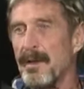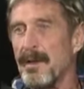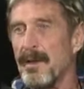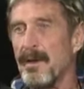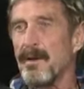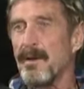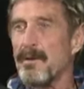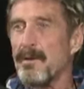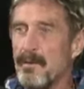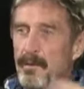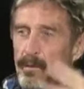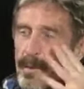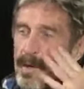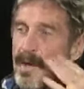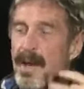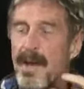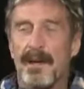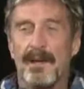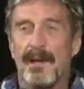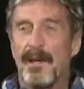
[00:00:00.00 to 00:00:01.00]
you know, we
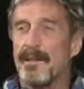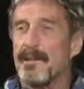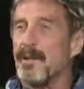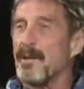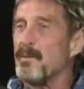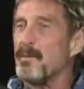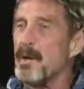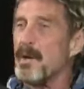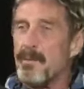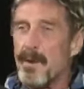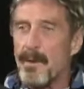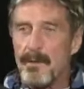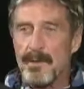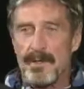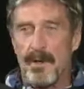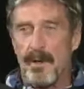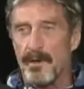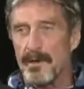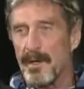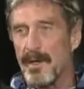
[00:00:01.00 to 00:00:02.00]
can't get the committee
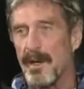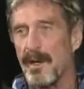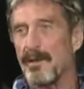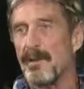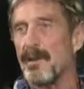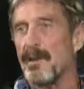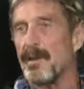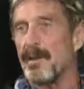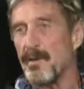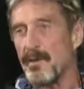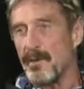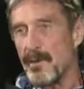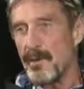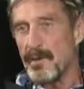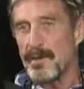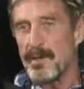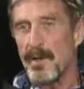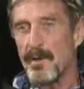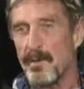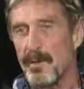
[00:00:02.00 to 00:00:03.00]
members all together. Can you do
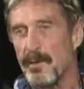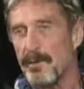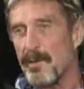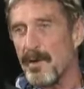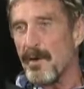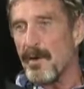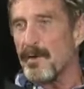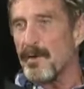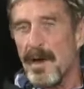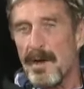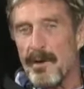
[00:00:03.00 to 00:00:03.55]
this over the phone?